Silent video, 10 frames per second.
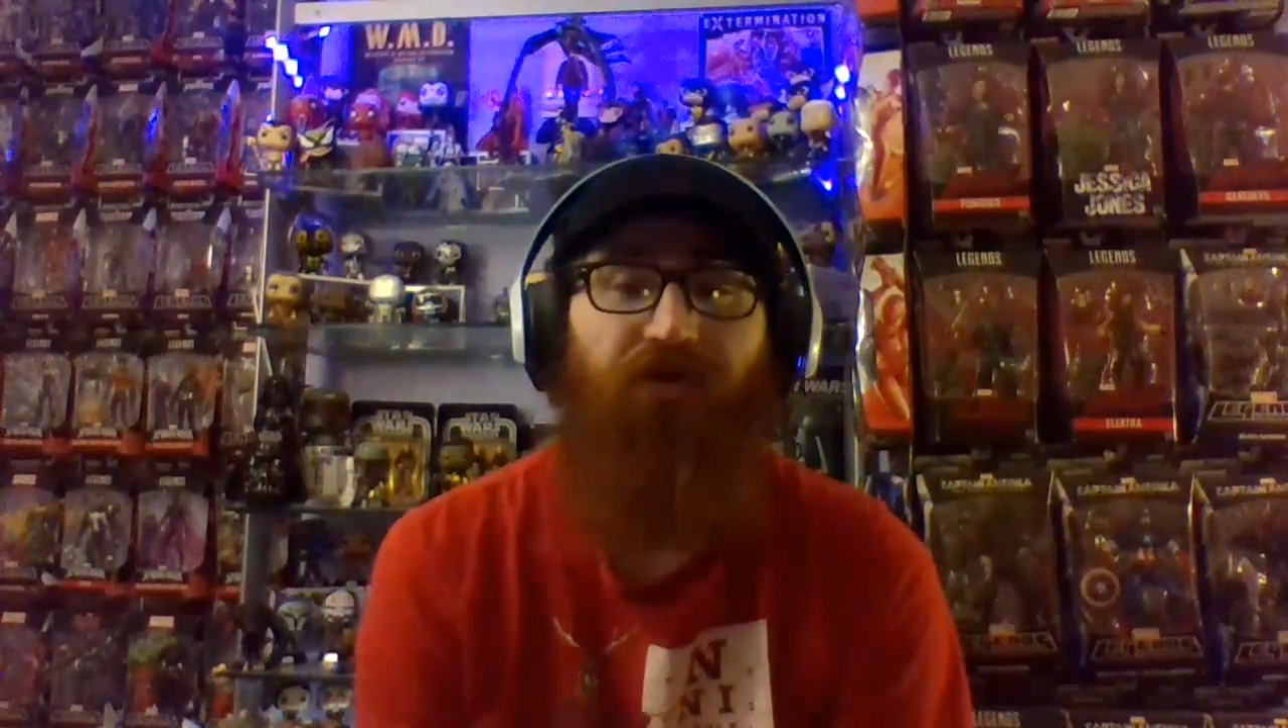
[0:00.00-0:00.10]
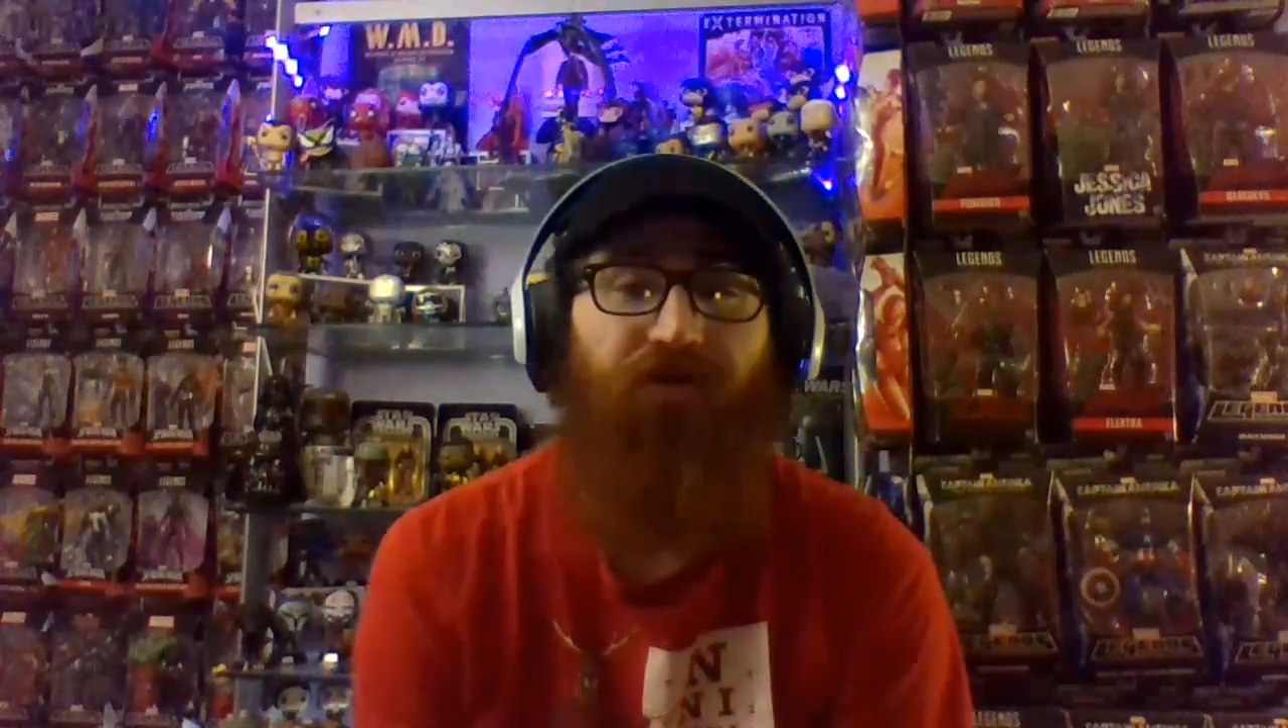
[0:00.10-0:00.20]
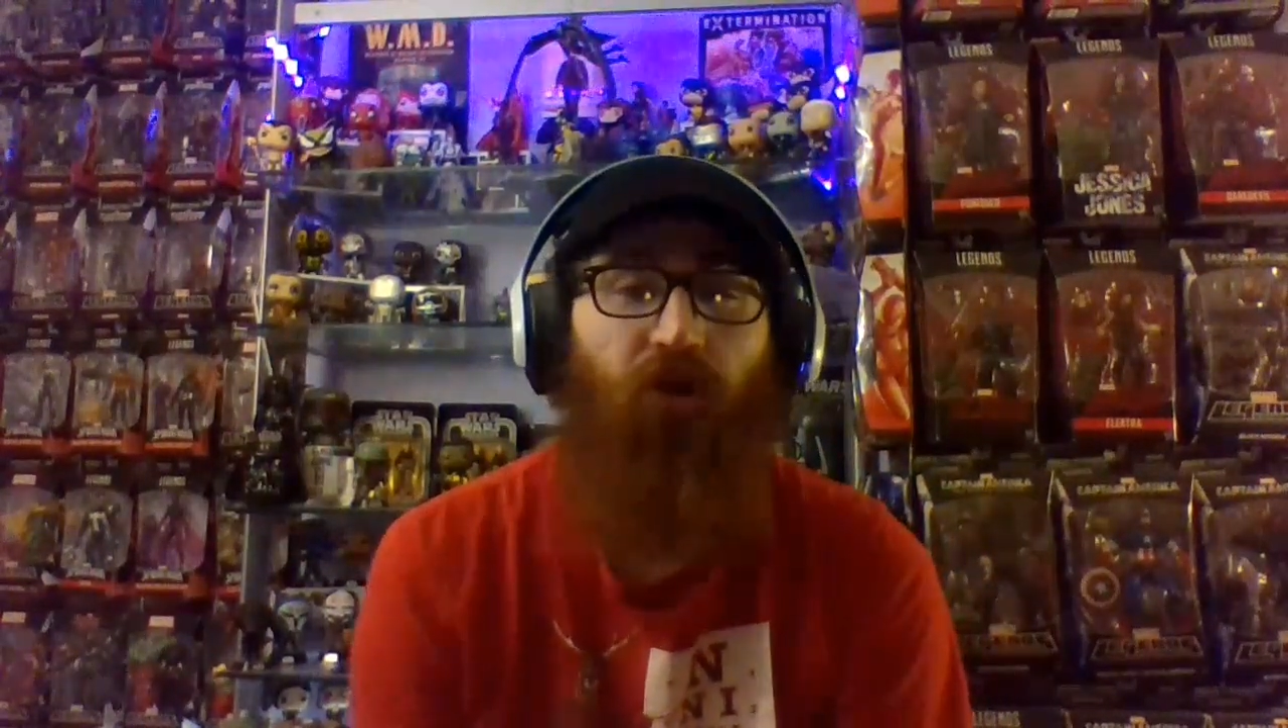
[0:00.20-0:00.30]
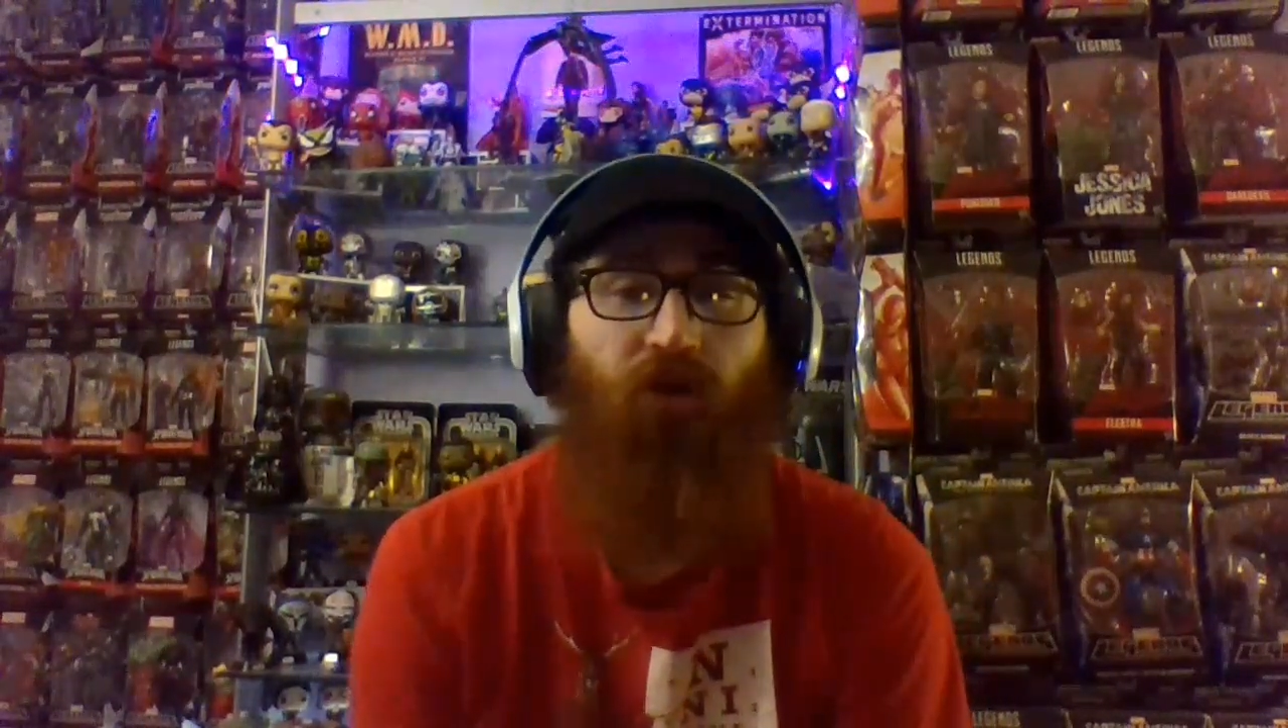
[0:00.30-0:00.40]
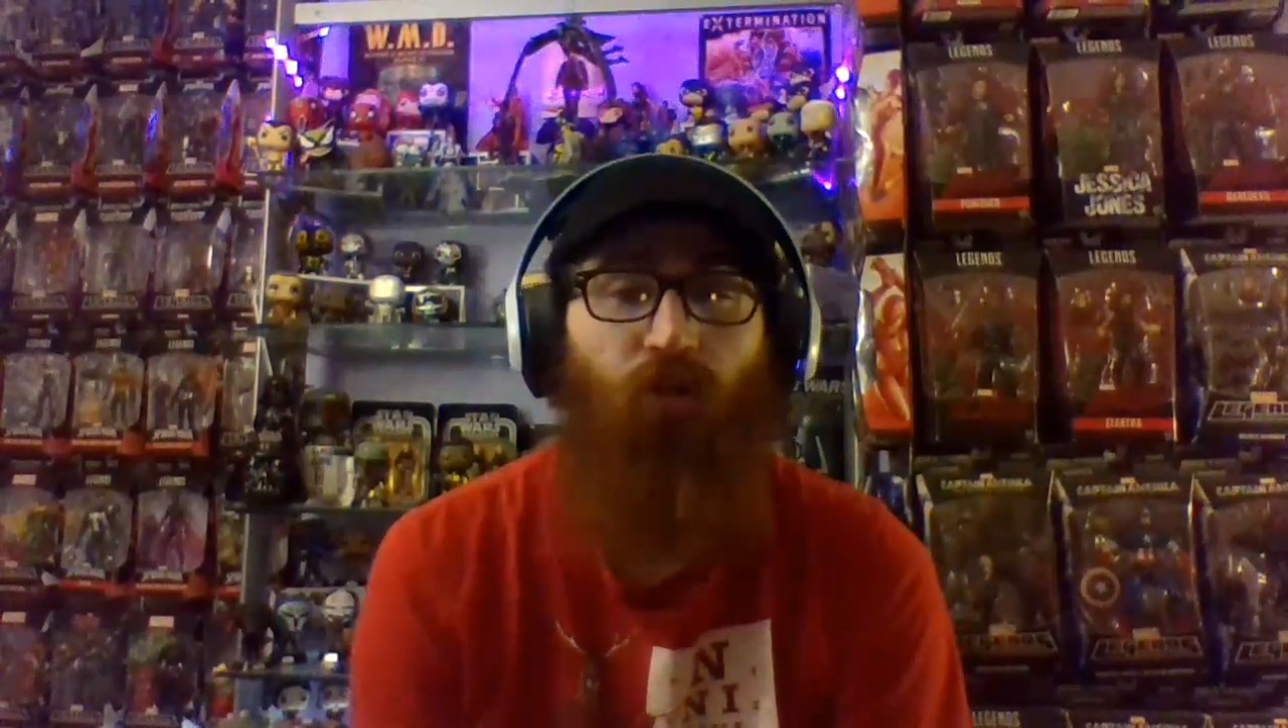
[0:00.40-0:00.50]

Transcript: Star